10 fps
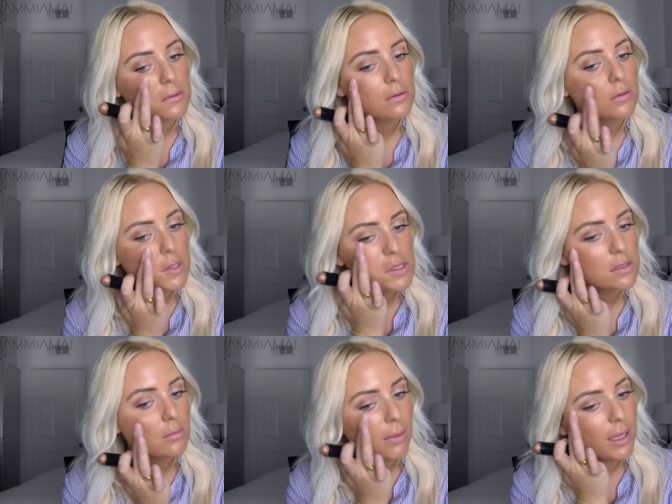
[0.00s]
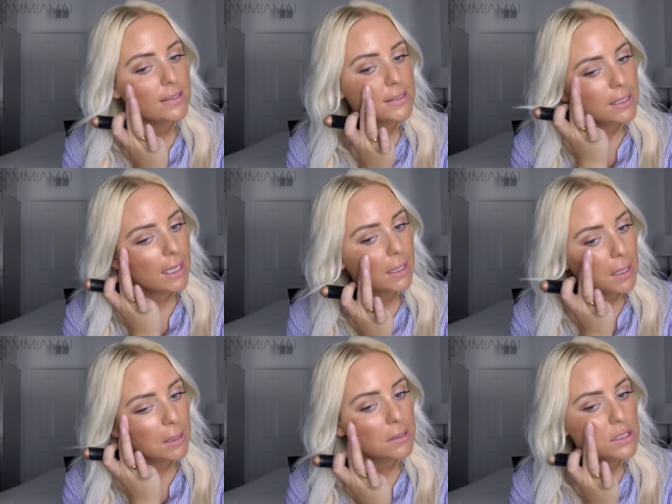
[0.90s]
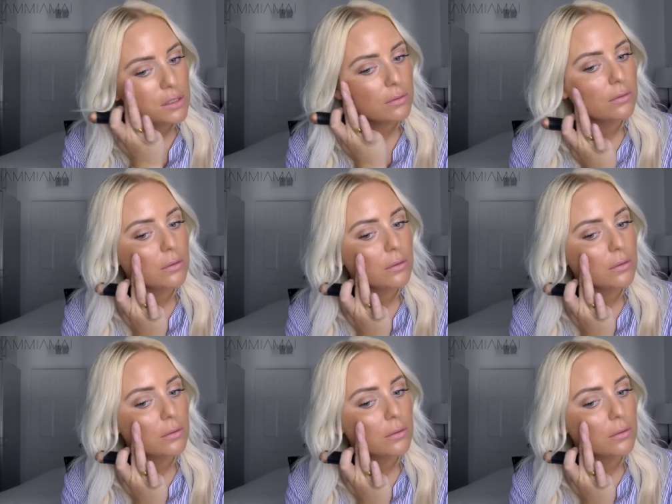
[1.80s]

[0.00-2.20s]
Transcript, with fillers: So just mix that into.